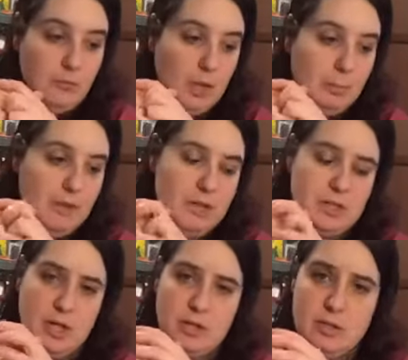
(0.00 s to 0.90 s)
but there's
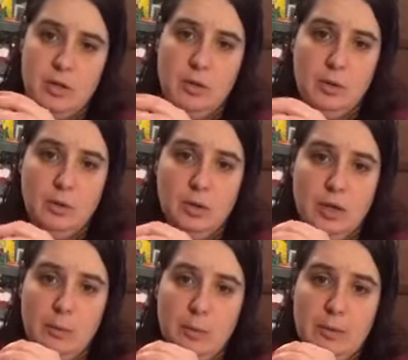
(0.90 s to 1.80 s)
also
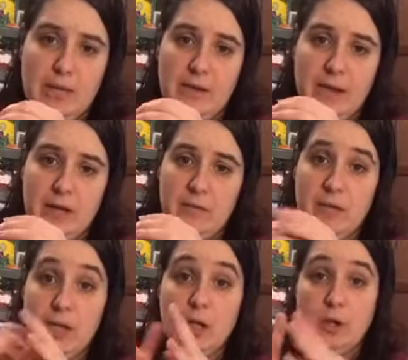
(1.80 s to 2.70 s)
will be a lot of
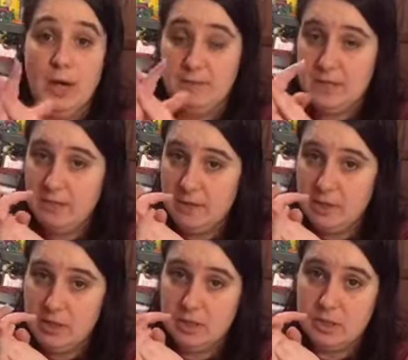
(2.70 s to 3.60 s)
like crafting
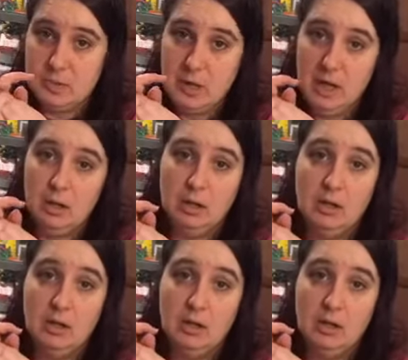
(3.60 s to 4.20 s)
vendors as well.